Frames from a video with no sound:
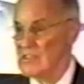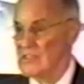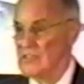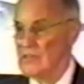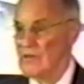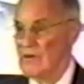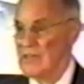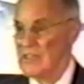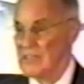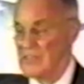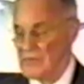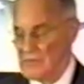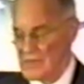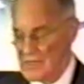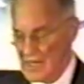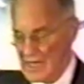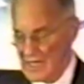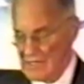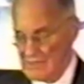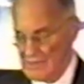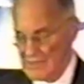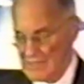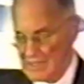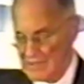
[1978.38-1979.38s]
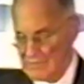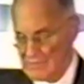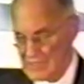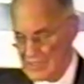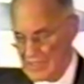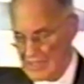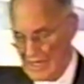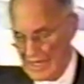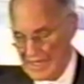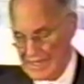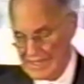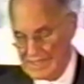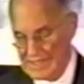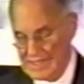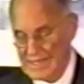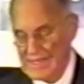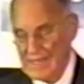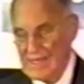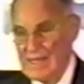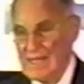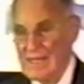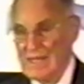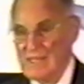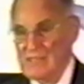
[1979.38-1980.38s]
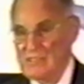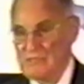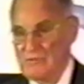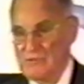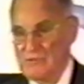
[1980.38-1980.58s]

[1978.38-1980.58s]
to join you in honoring him tonight, as